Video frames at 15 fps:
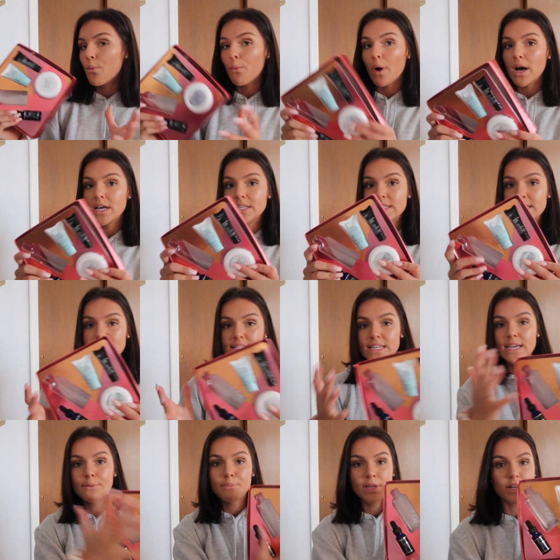was this
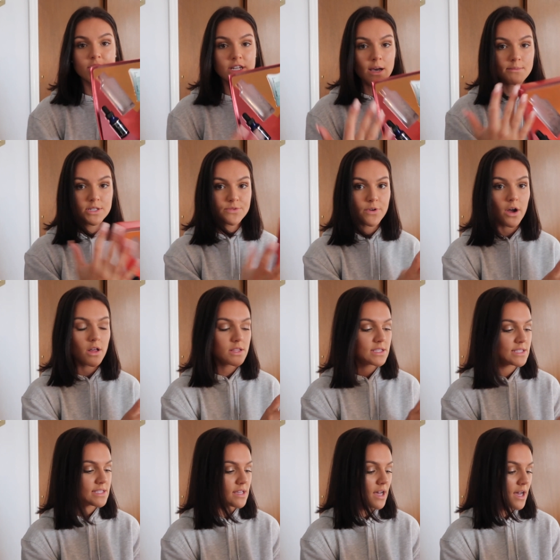like Peter Thomas
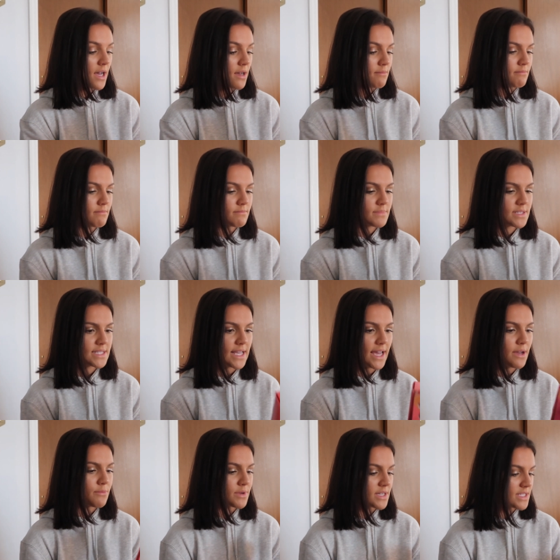Roth's um,
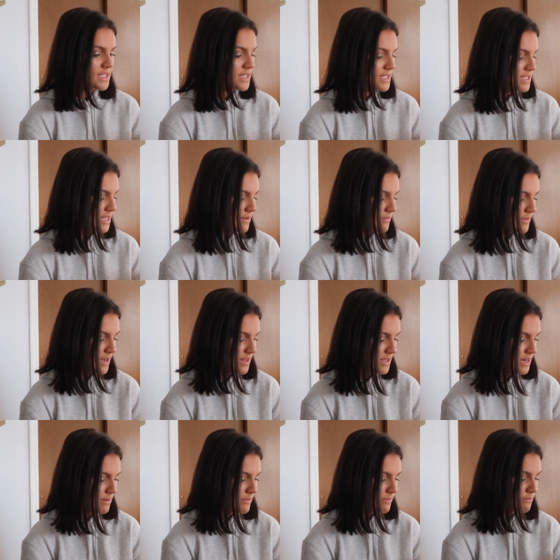set. What is this? I forget
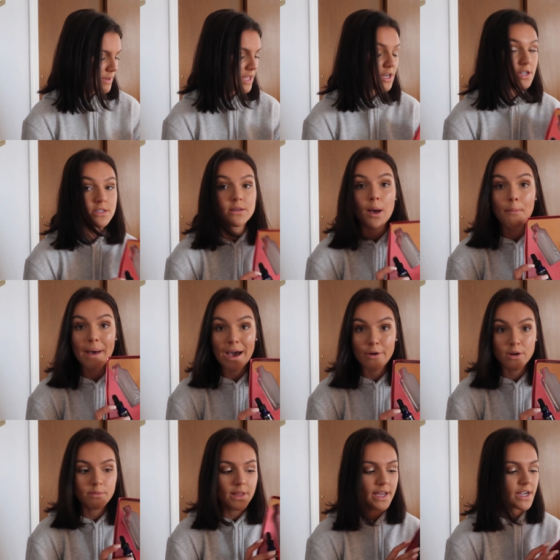the name. Peter's
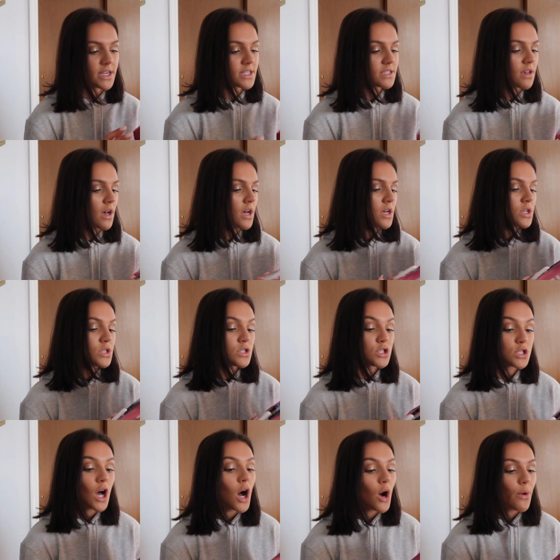Power Players.
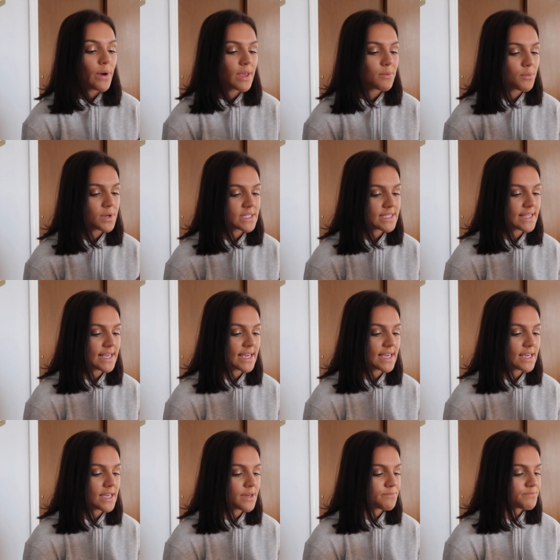So it was
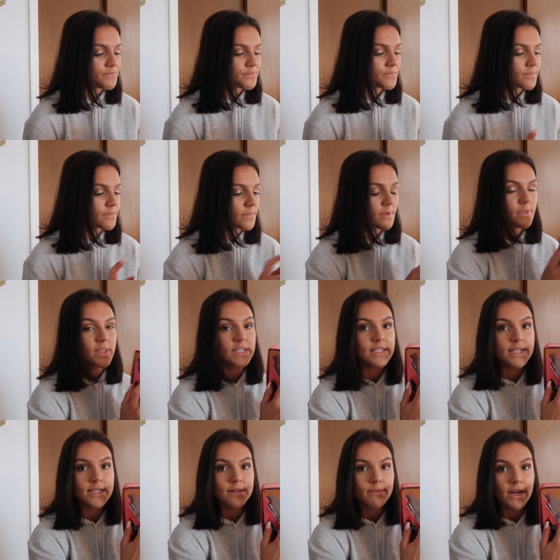the
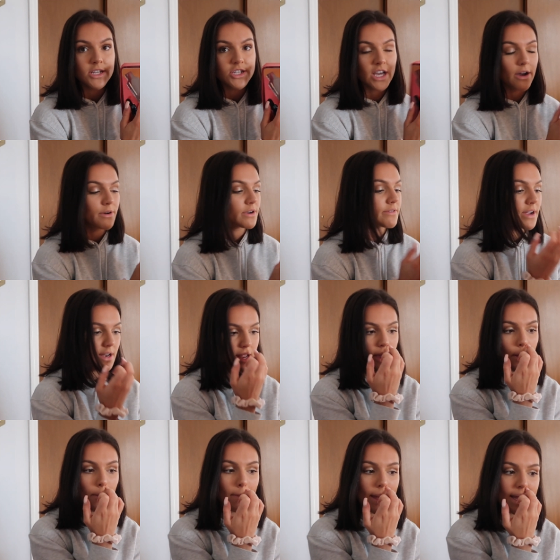this is in my shower right
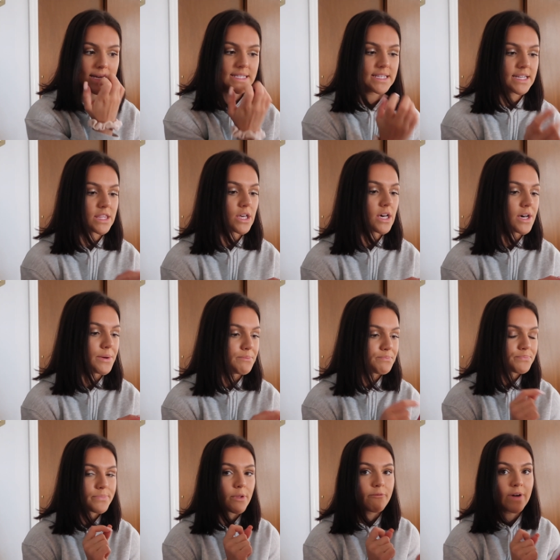now, but it's like the
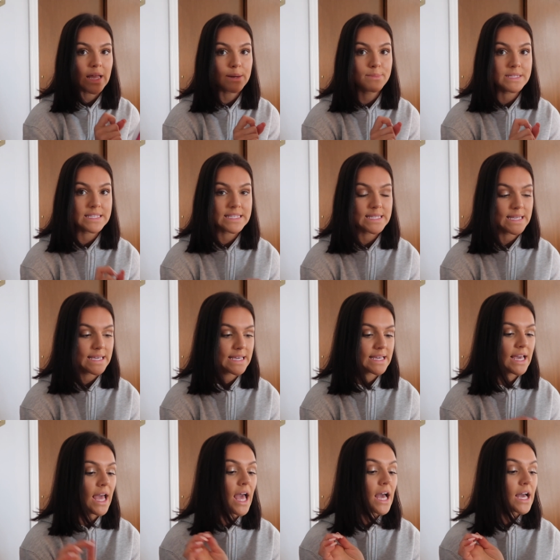vitamin C